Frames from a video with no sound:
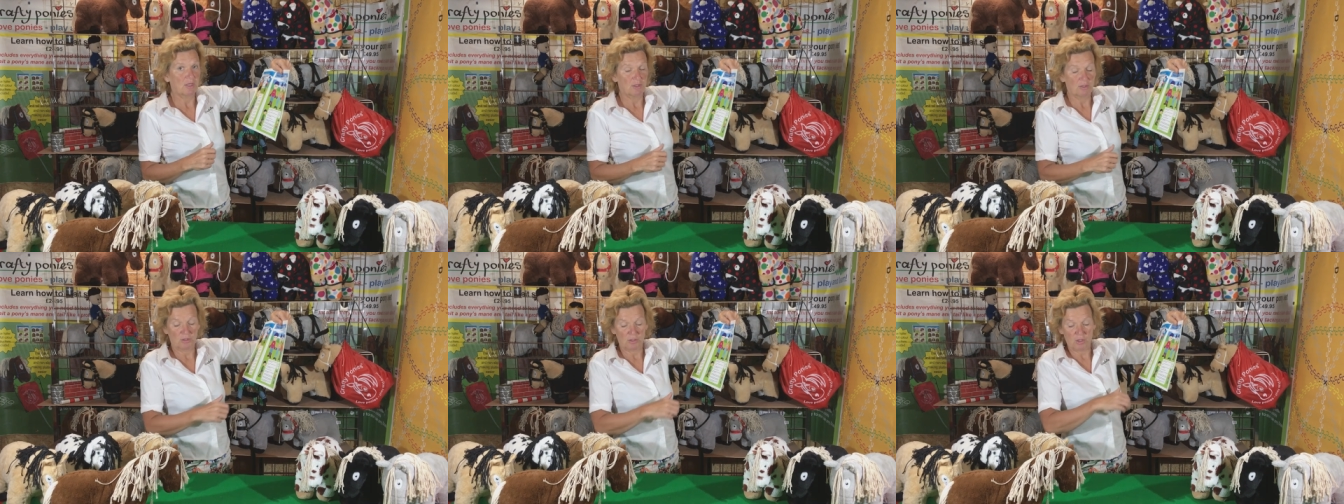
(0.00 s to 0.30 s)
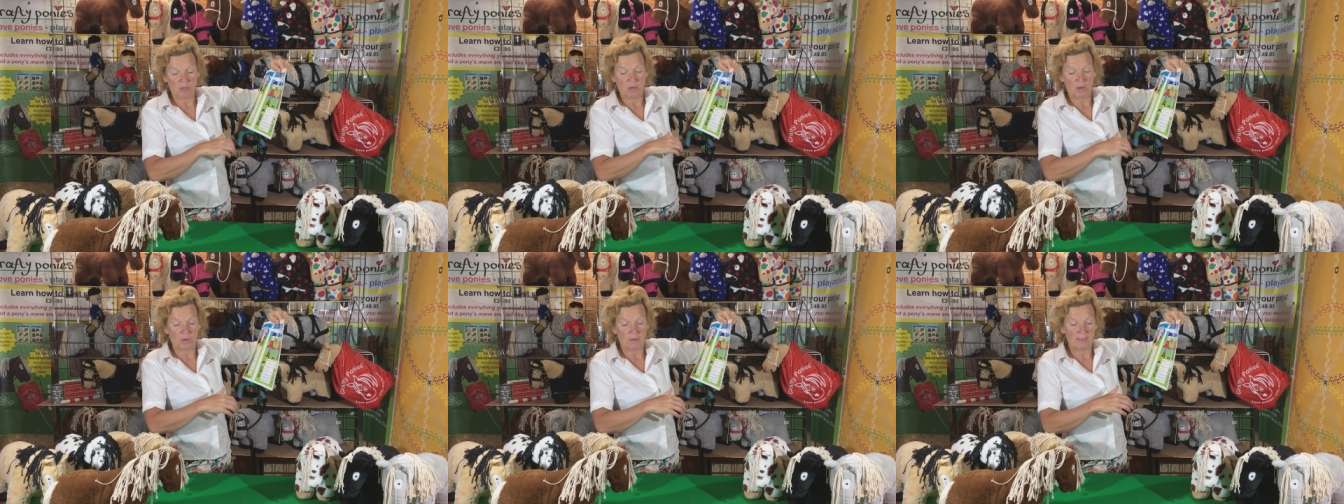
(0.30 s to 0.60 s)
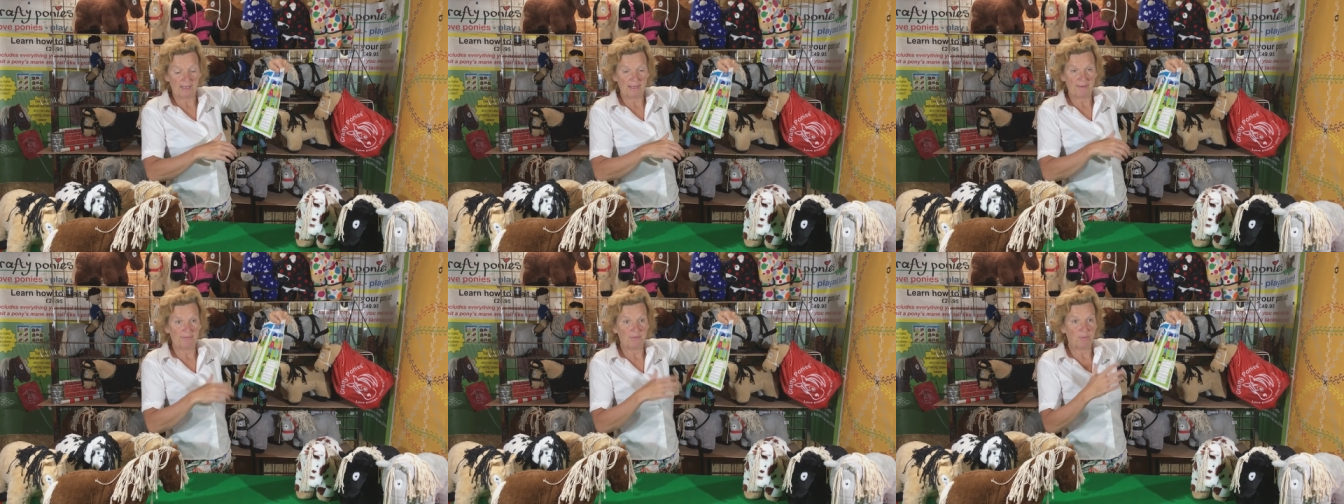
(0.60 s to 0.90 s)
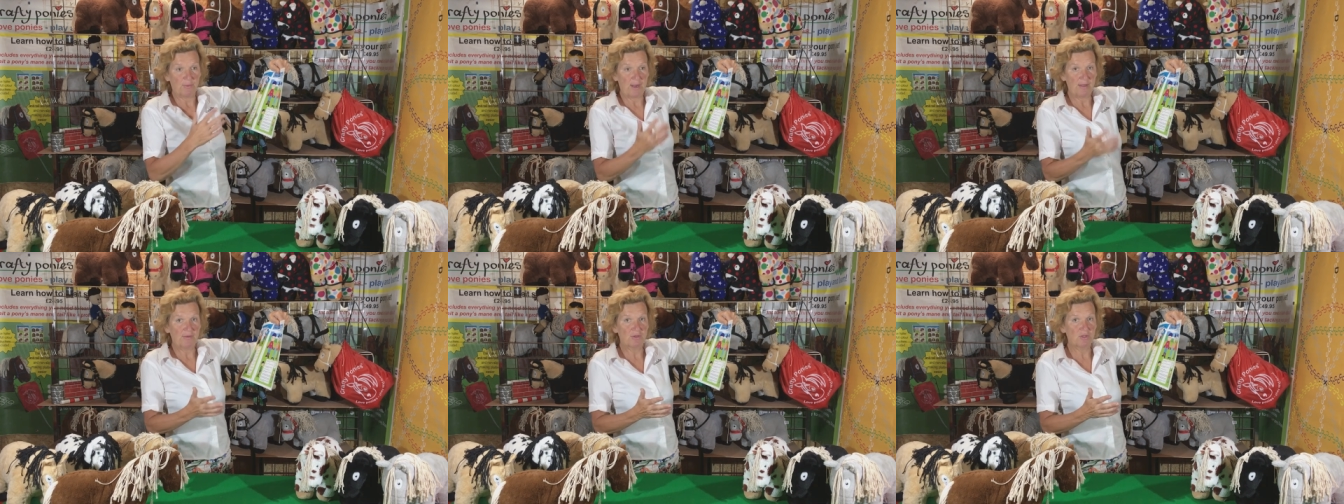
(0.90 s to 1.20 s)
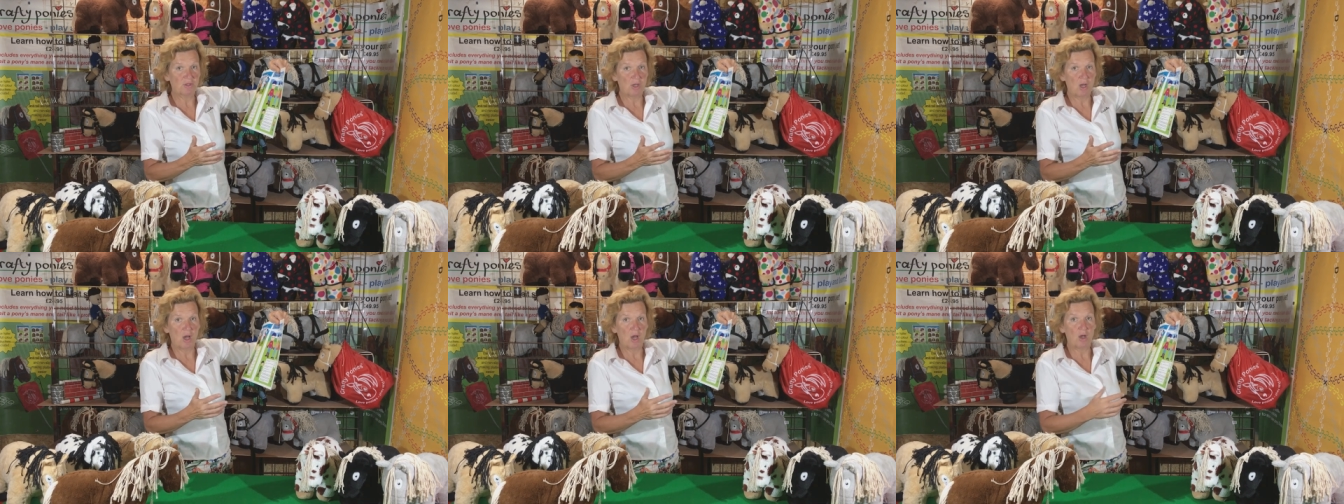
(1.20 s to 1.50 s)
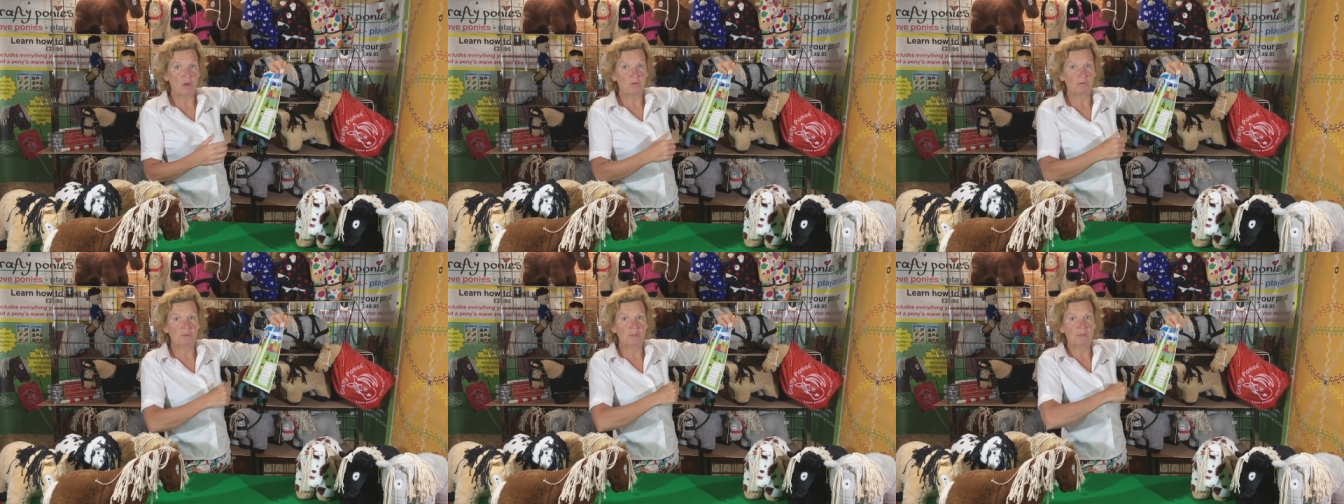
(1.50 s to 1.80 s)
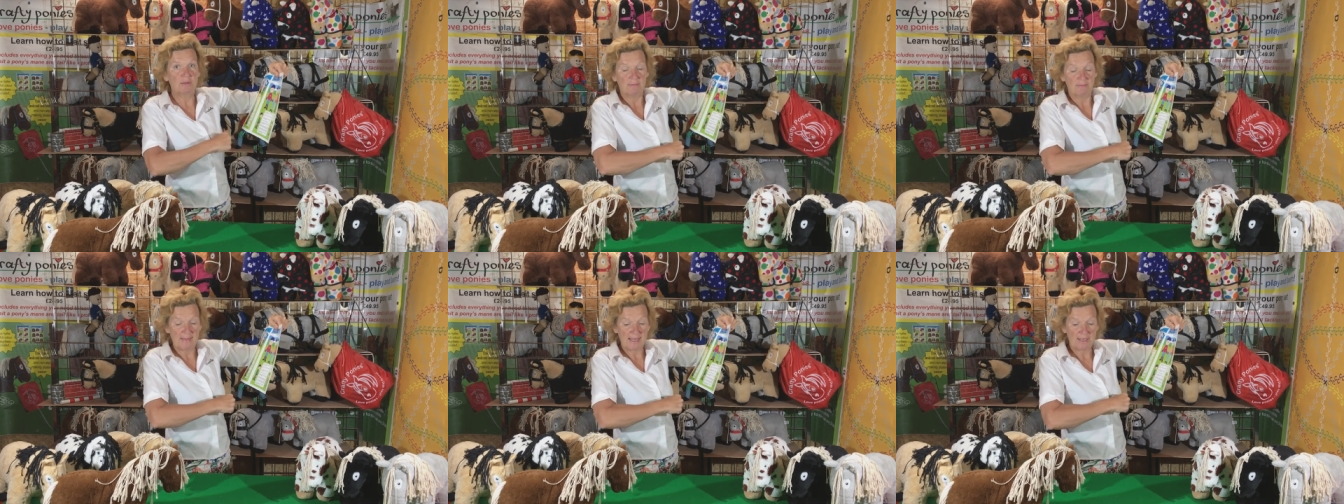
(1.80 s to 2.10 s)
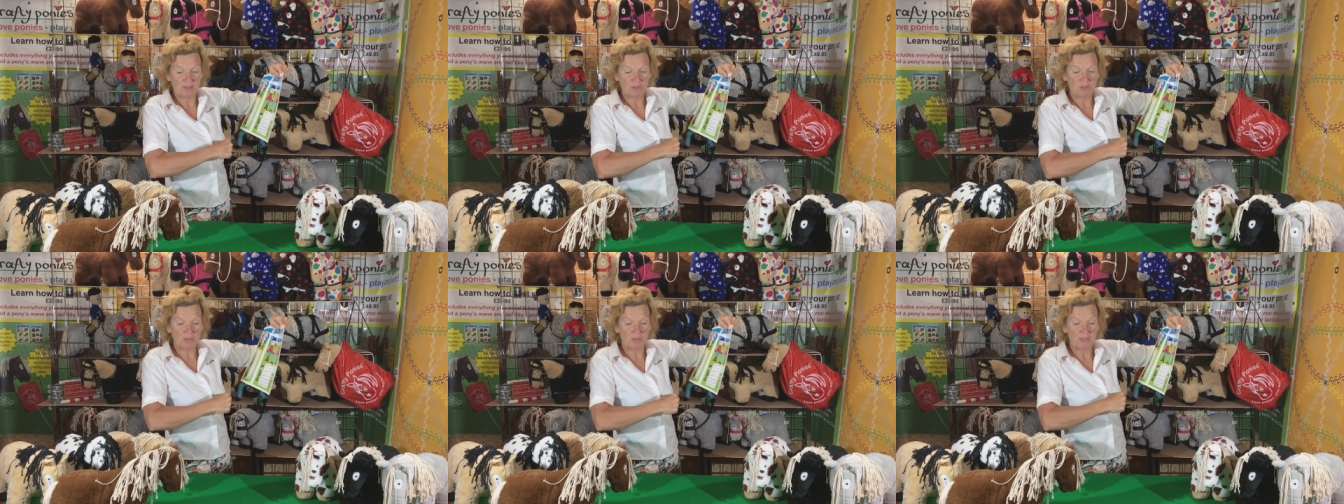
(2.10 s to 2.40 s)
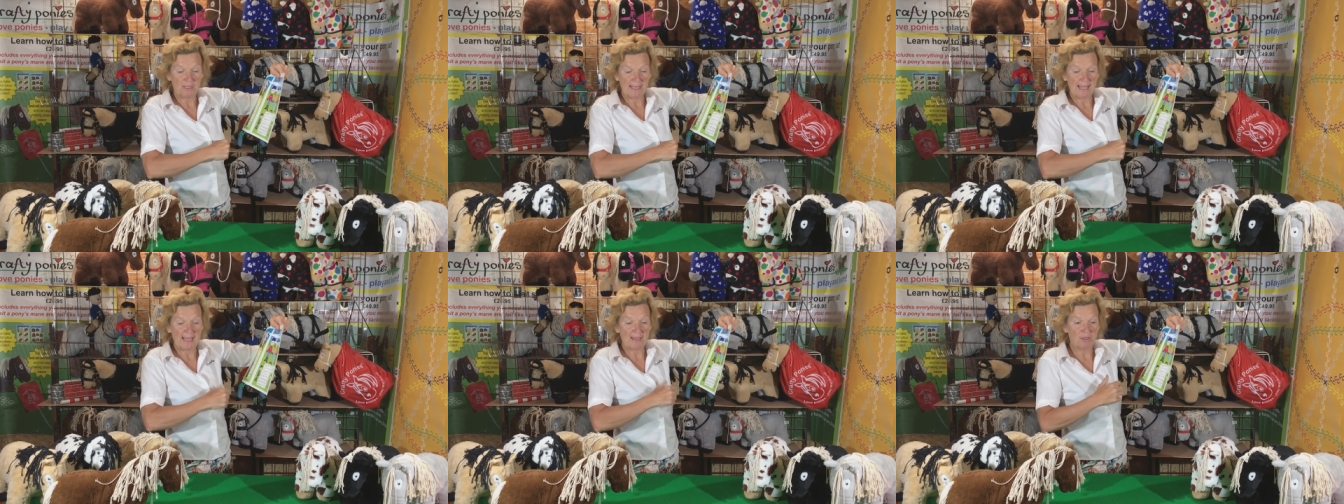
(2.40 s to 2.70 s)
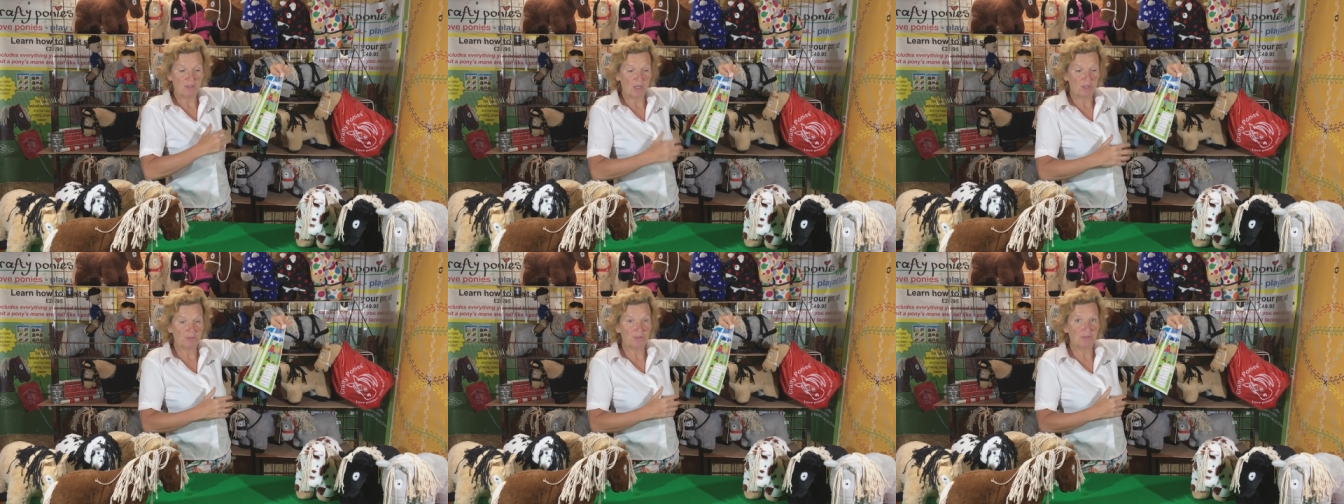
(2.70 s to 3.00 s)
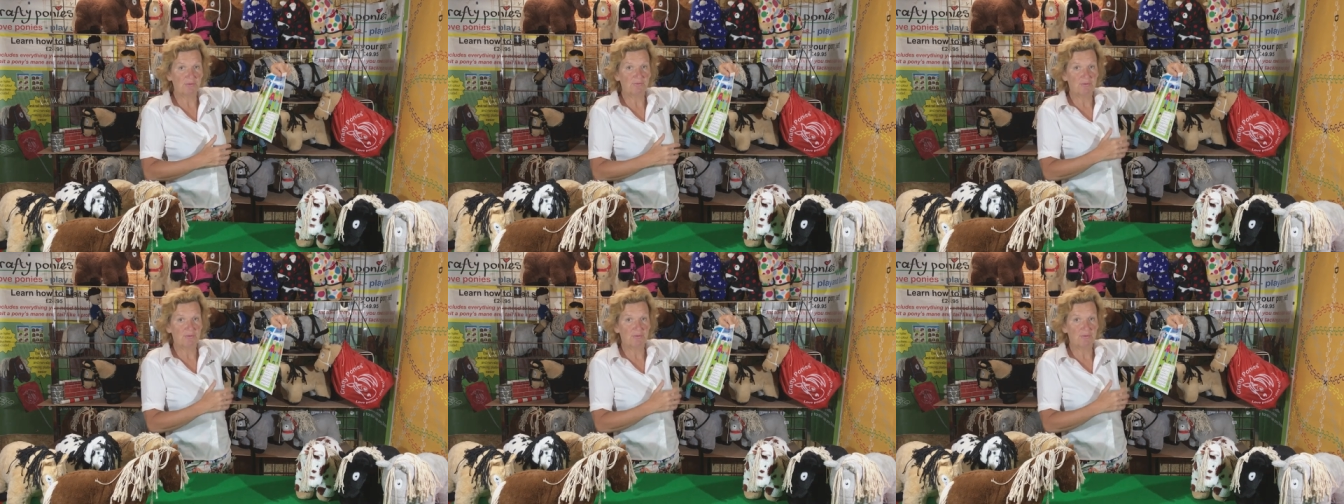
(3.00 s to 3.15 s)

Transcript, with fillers: So if the weather's cold, make sure you get lots